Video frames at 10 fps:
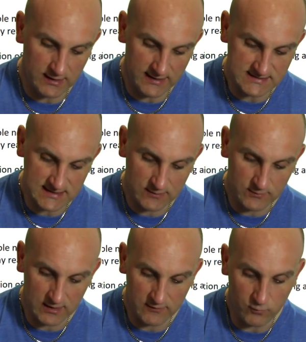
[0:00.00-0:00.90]
Let's say we
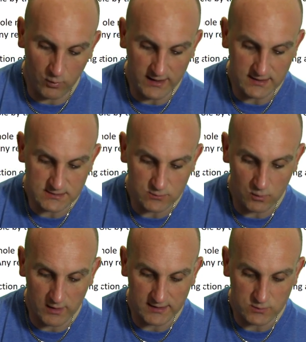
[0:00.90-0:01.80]
have white,
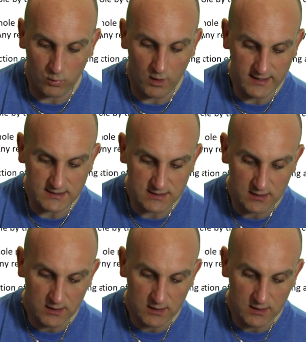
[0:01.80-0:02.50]
white, white,